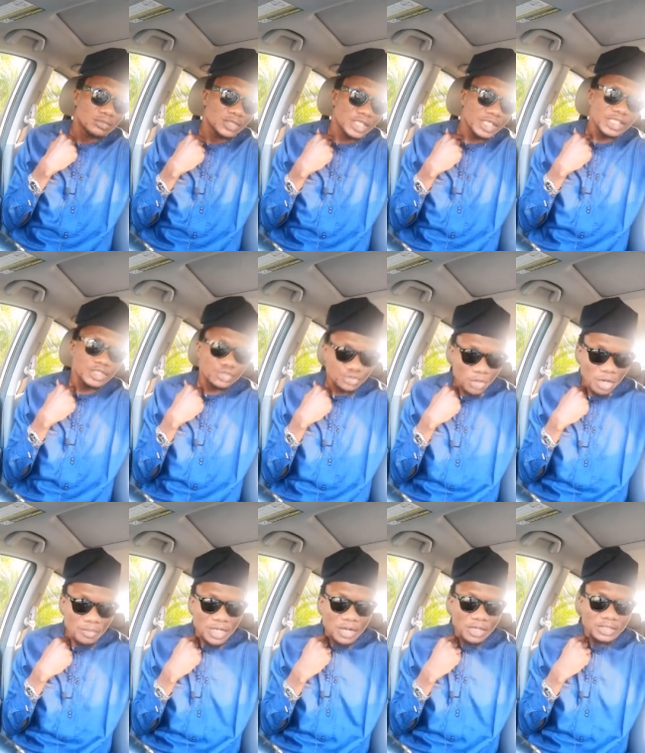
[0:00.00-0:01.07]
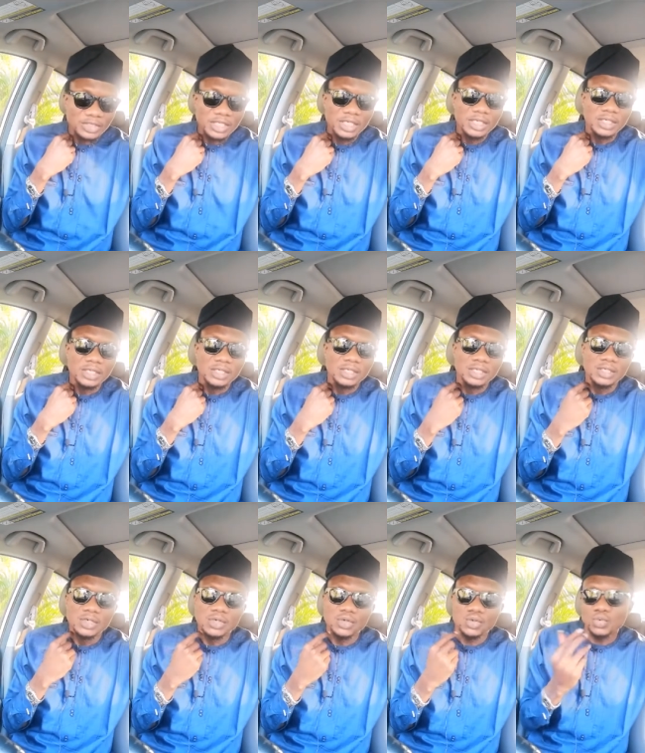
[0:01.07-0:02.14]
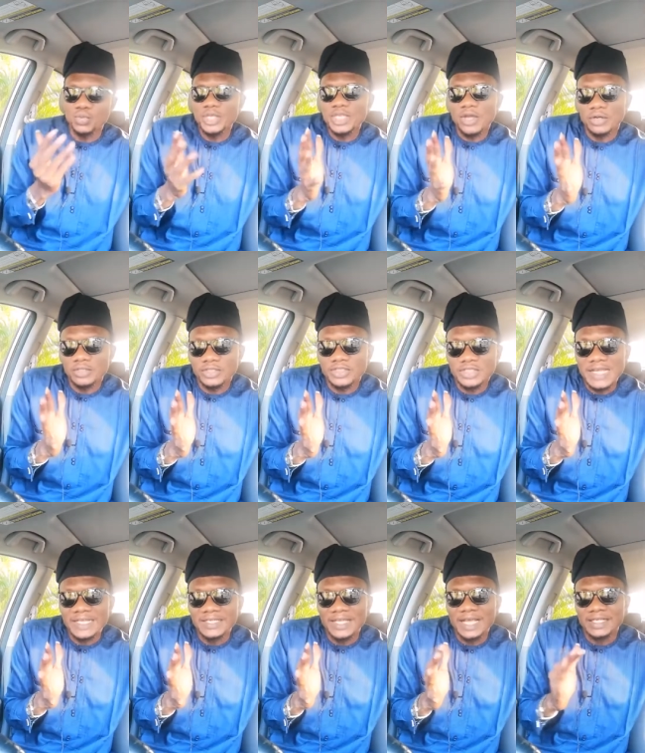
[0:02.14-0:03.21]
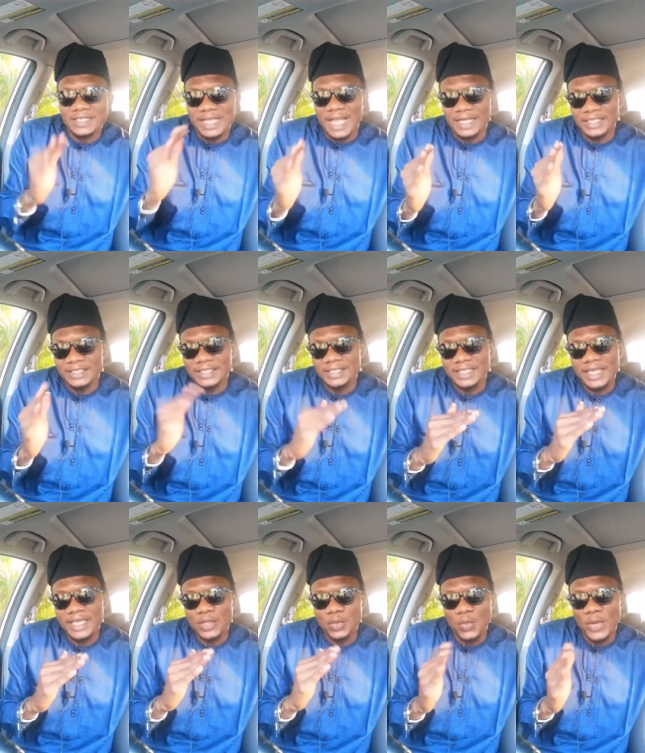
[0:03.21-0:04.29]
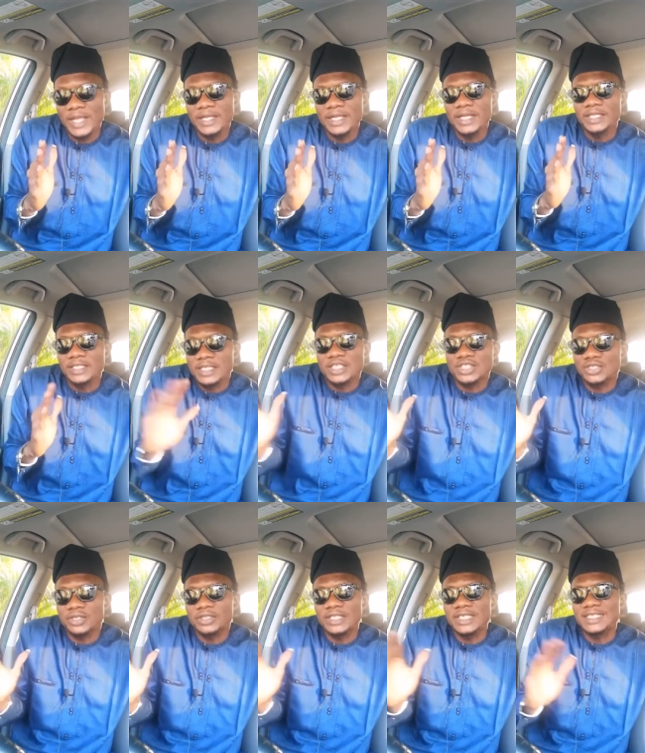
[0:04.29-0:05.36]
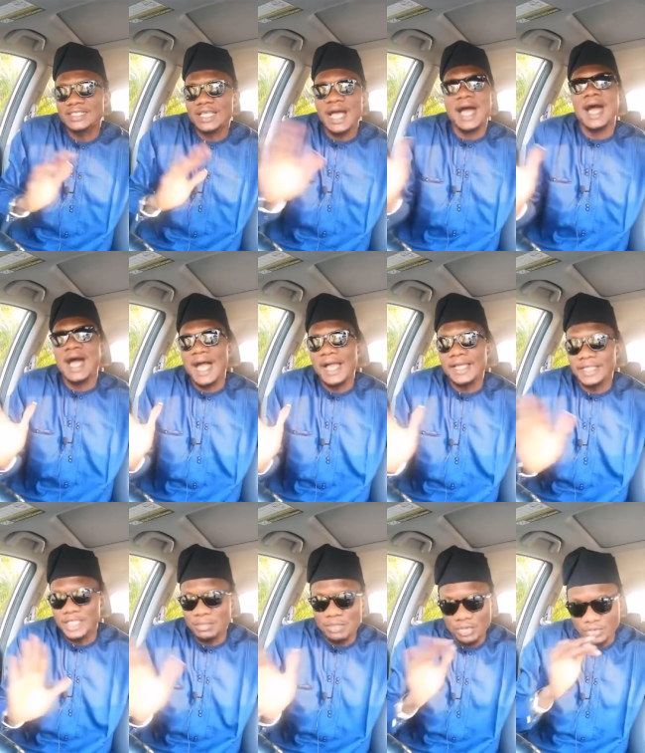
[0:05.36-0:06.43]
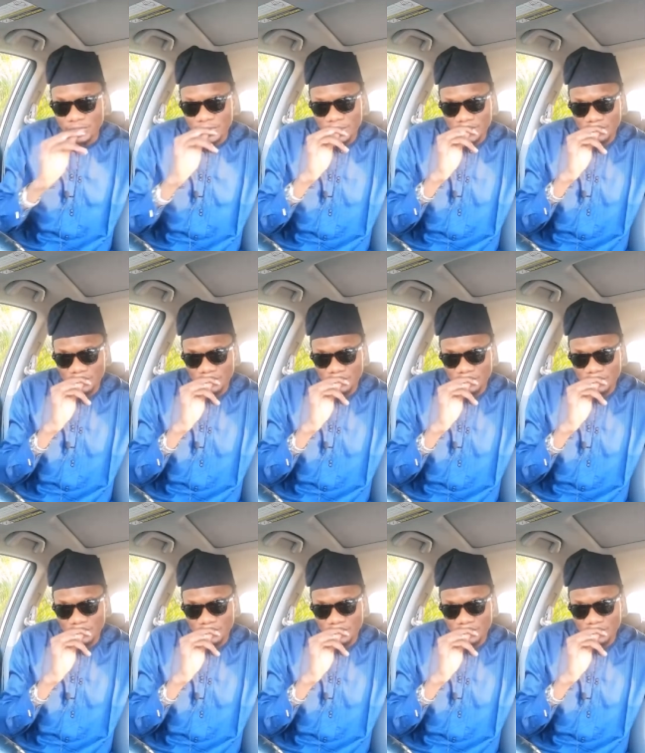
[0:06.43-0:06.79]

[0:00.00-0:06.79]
It is so because we understand that that is the day when the sun is high the most.